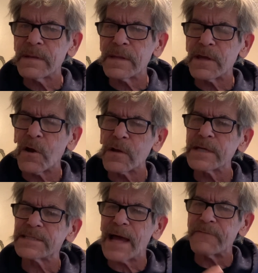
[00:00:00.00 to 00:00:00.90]
the early
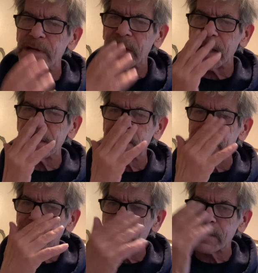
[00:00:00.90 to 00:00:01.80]

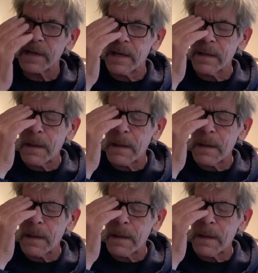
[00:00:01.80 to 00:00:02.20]
70s, okay?